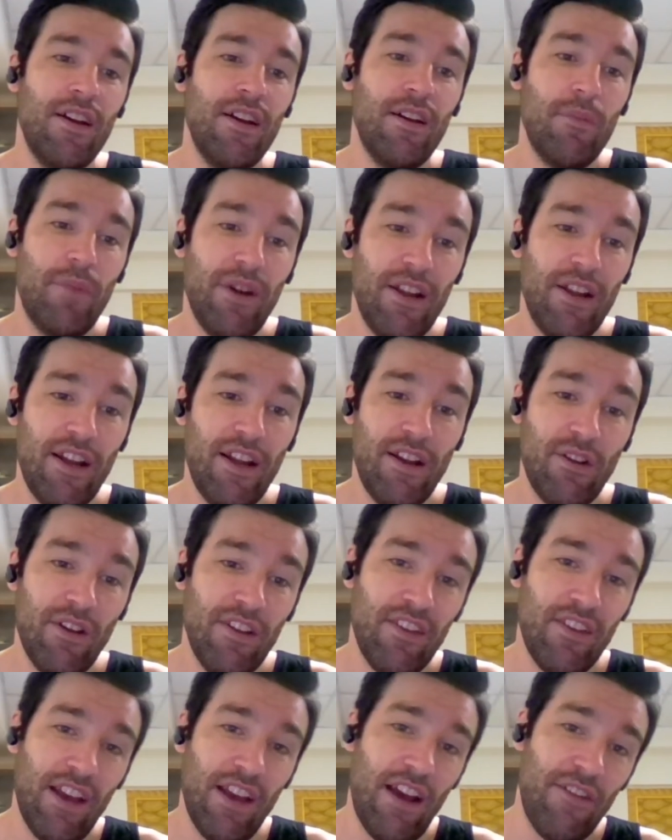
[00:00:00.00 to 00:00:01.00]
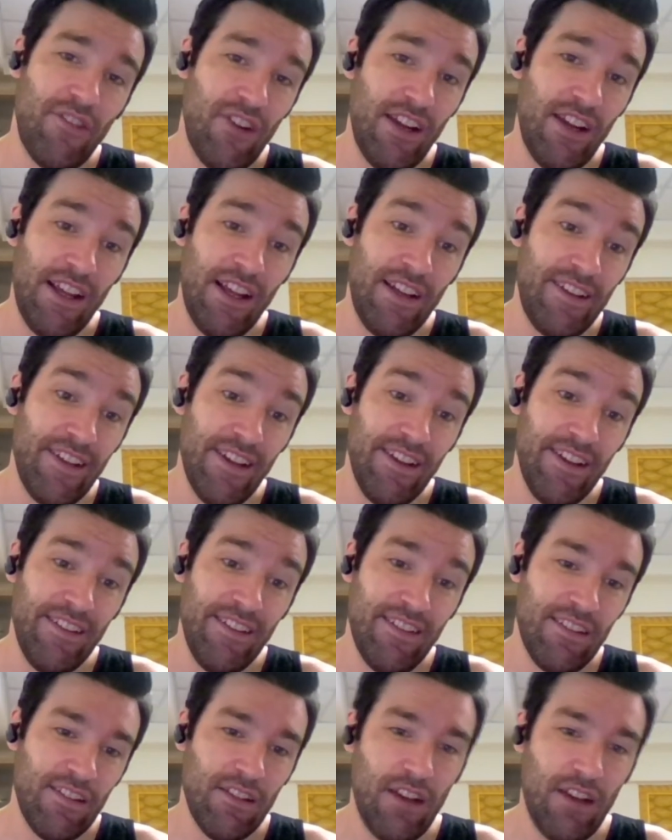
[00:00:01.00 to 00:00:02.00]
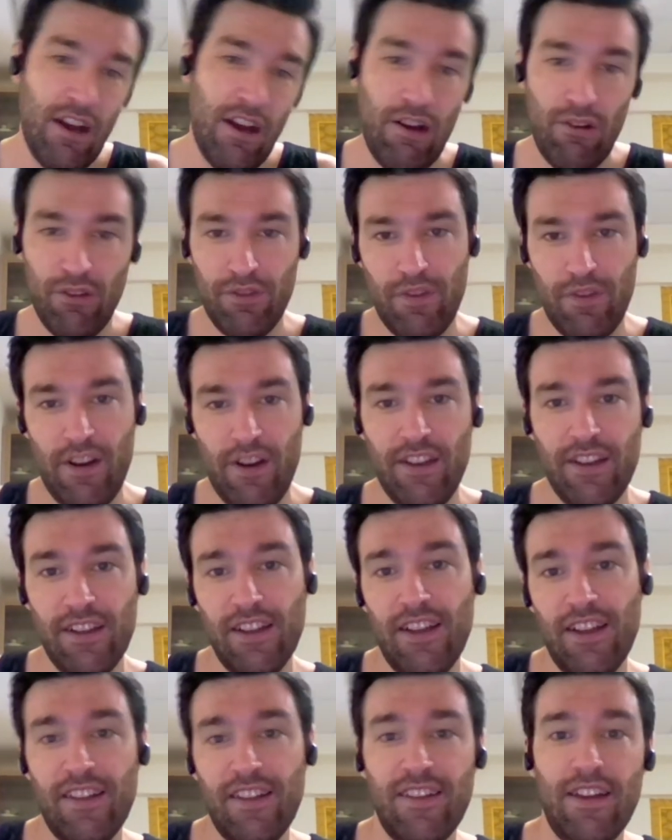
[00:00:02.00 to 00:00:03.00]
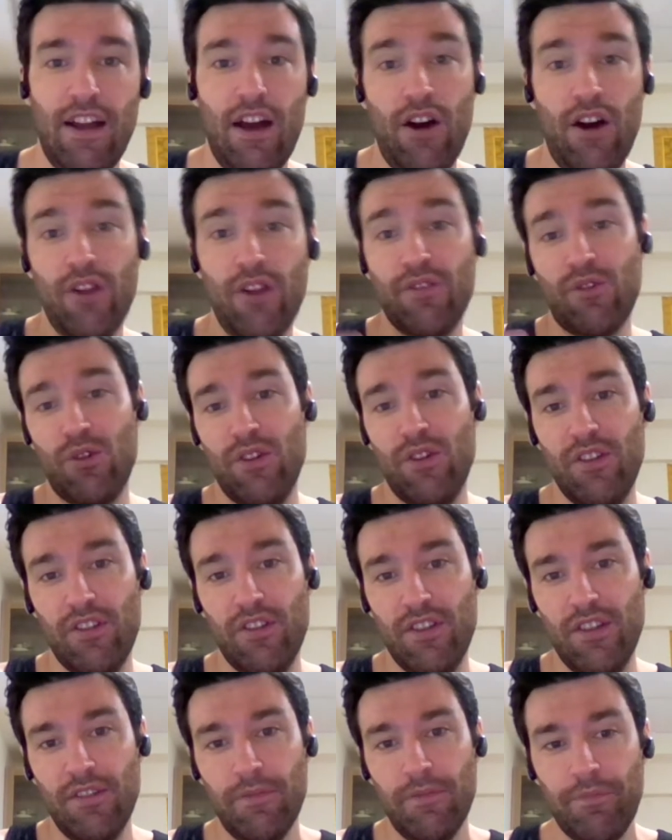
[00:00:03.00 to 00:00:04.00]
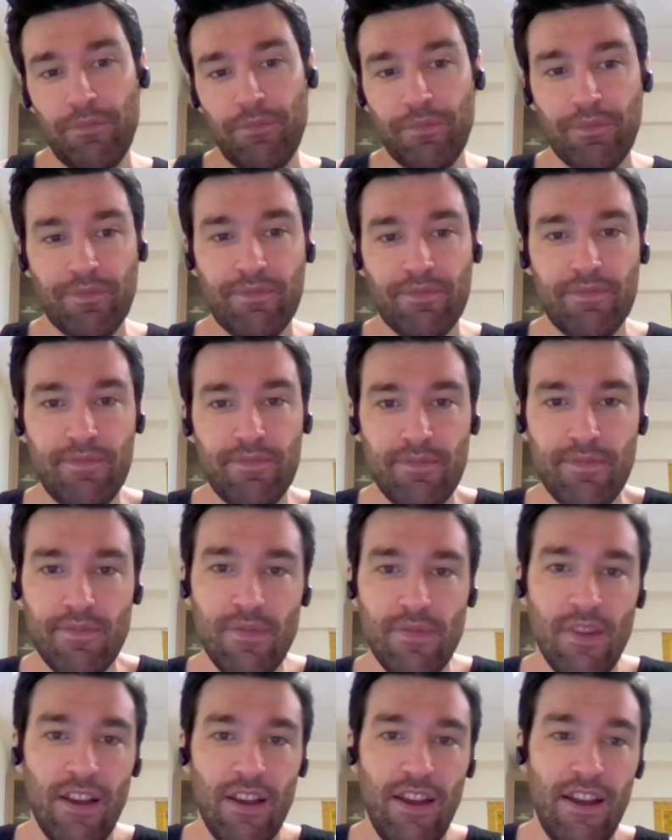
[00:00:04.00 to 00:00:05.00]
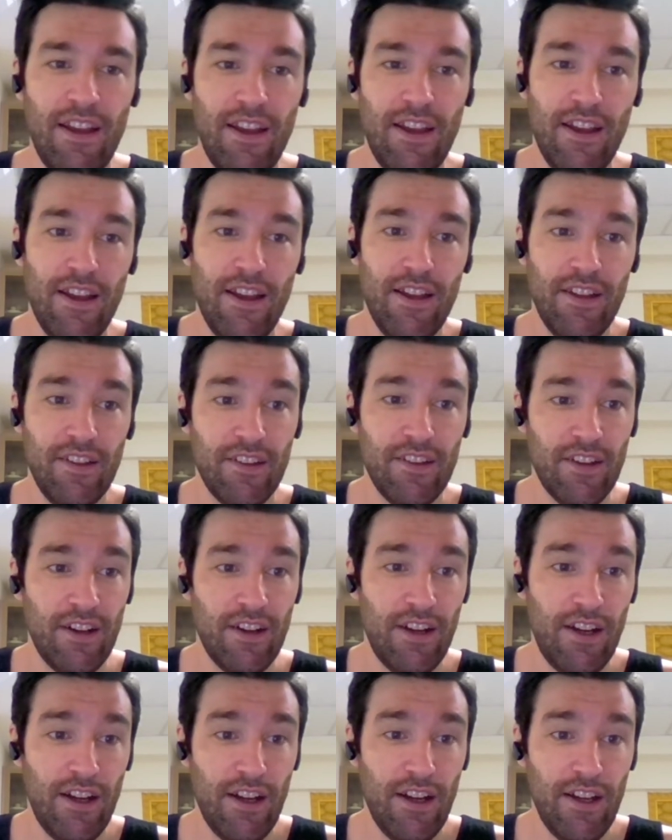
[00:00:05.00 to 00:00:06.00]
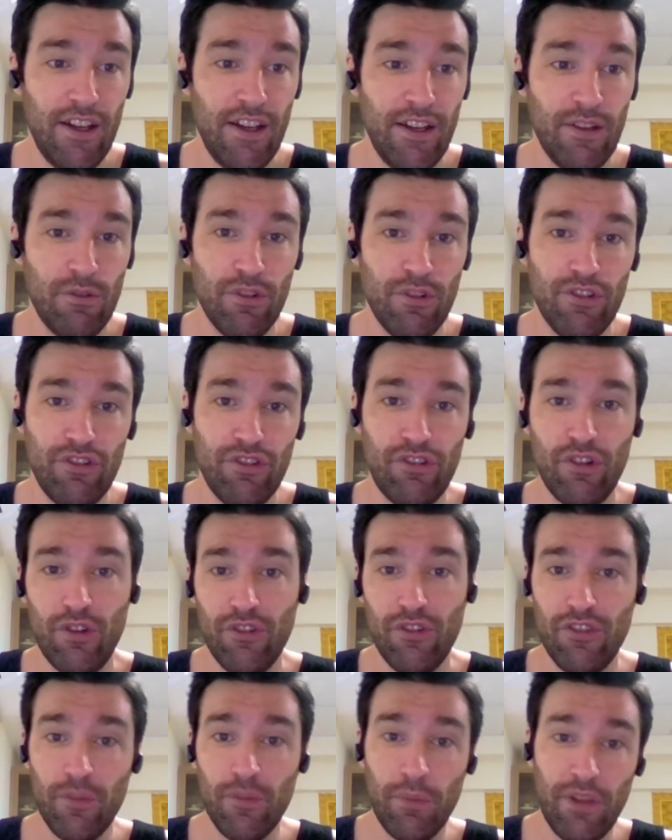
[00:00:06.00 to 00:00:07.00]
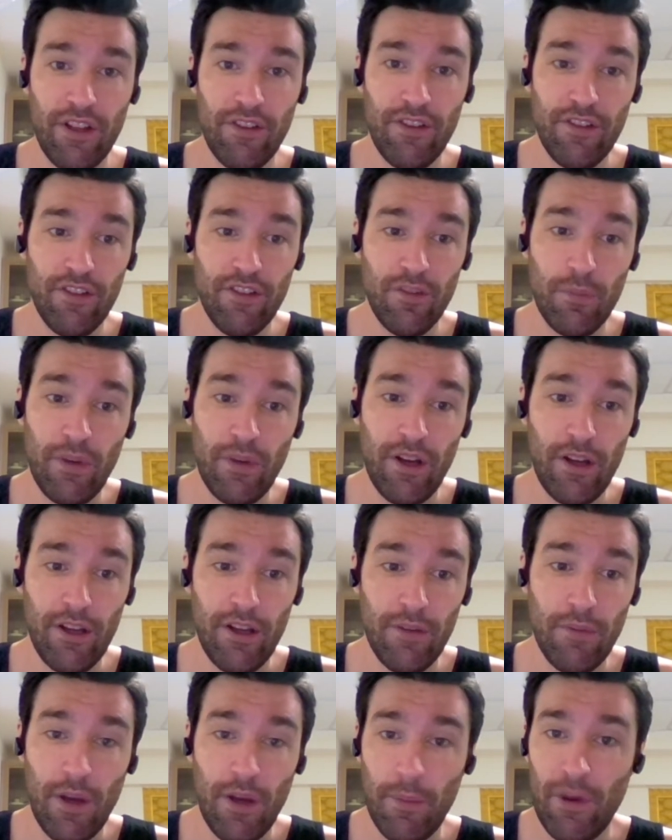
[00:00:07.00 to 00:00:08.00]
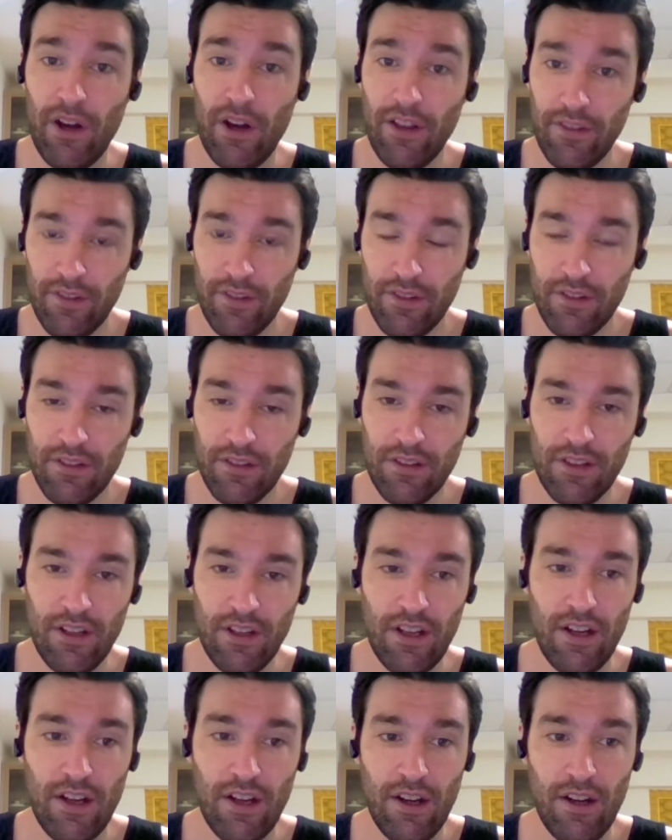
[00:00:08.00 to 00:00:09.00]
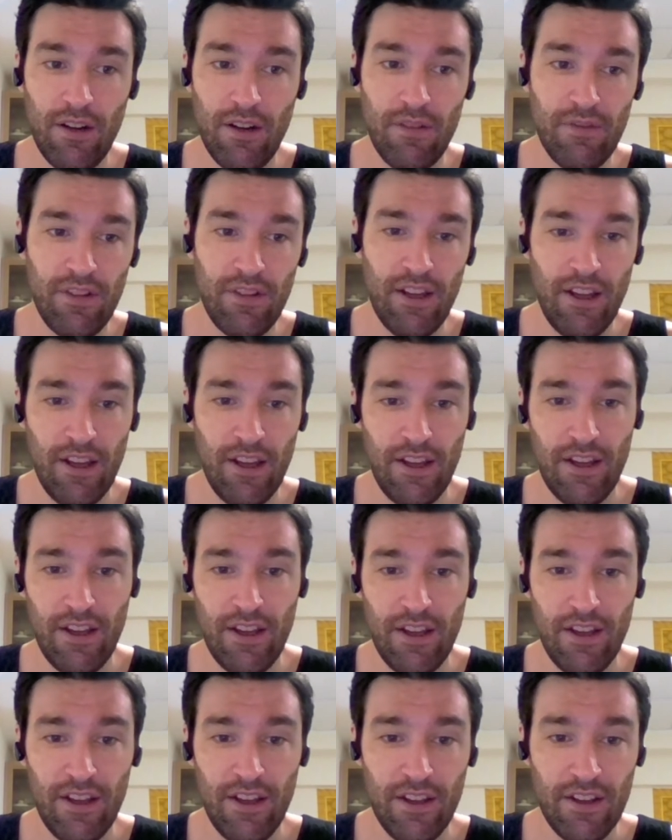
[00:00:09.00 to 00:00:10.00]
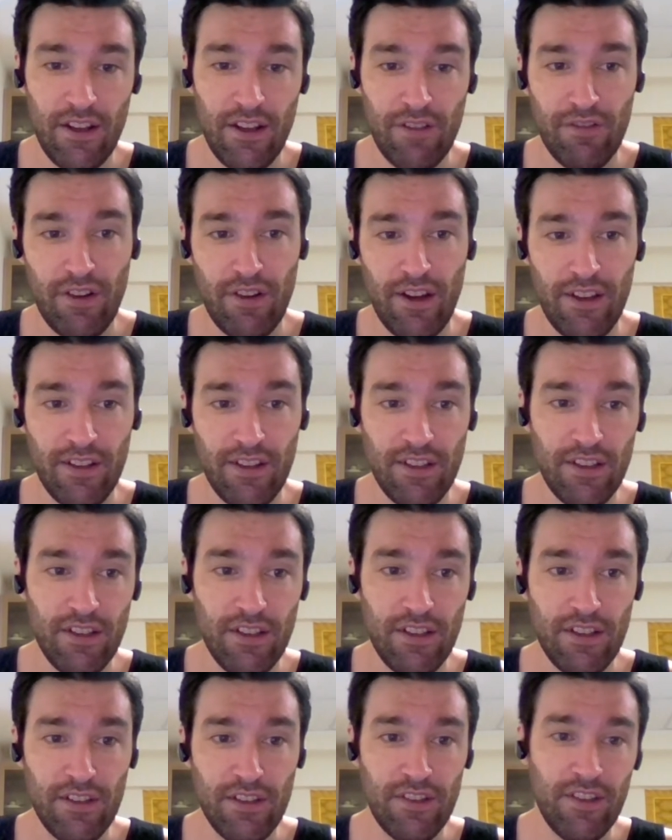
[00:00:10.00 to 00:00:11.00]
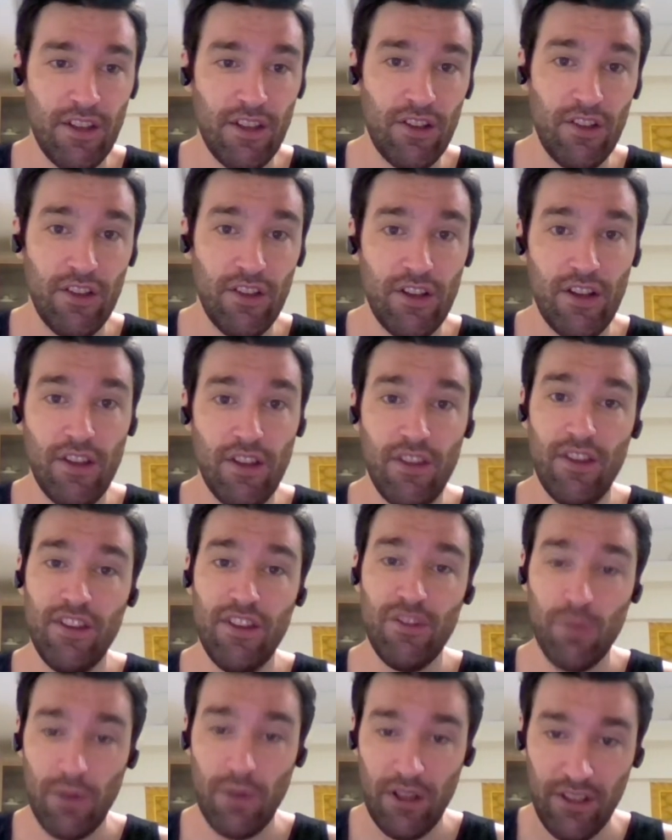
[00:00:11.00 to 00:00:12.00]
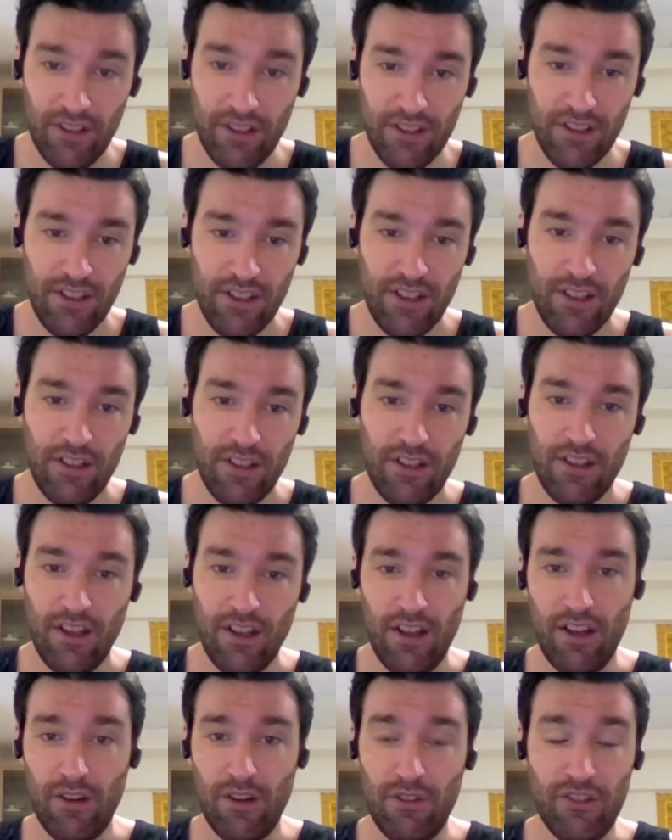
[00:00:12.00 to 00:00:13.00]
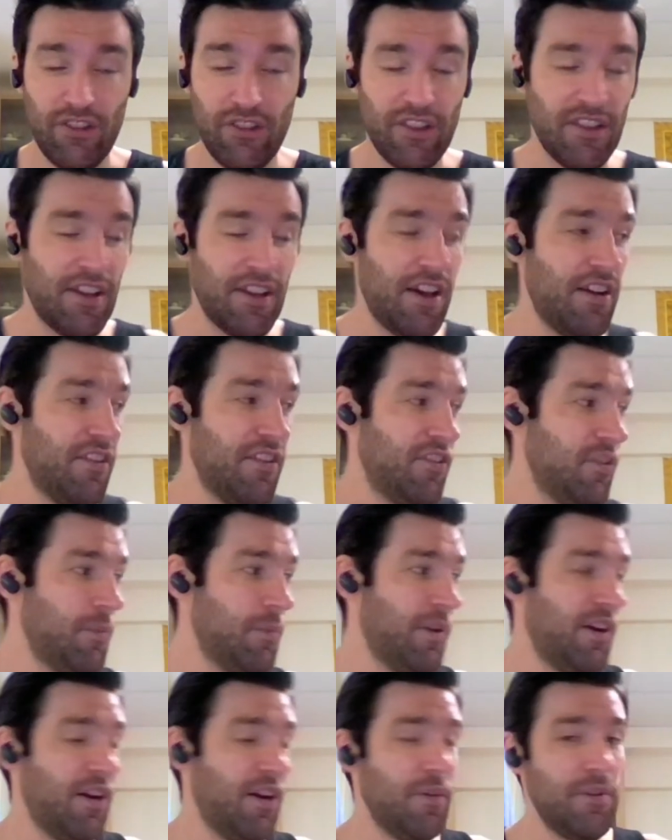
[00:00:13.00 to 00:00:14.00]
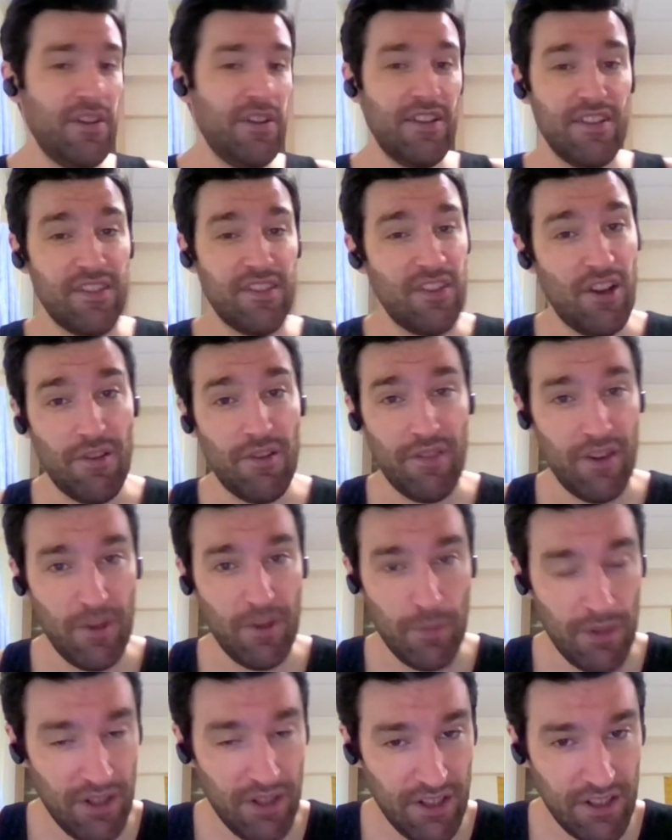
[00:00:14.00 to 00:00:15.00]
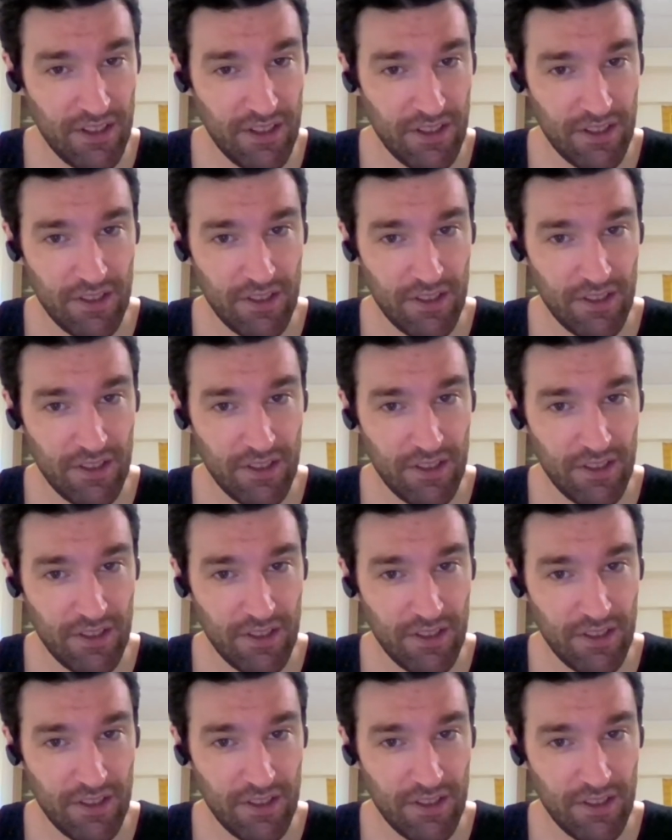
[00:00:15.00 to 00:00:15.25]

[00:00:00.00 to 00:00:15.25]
But anyways, after 8 days, I was finally let out of quarantine, and I was shown some places by my boss. And I finally settled on this one, which you can kind of see behind me. It's not very big,